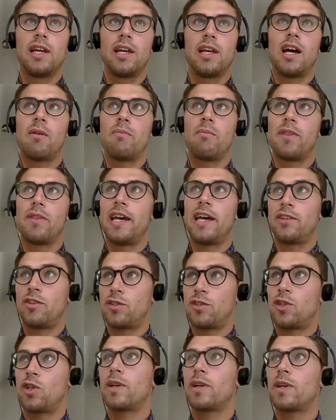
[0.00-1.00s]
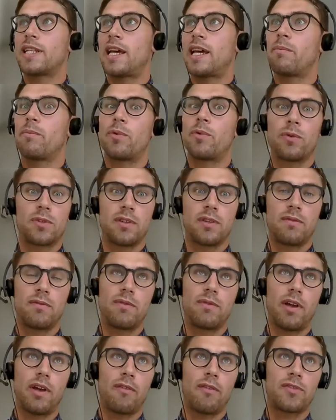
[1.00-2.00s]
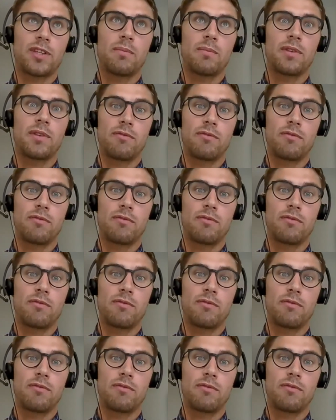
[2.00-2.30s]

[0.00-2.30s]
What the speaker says: But they're just two examples of some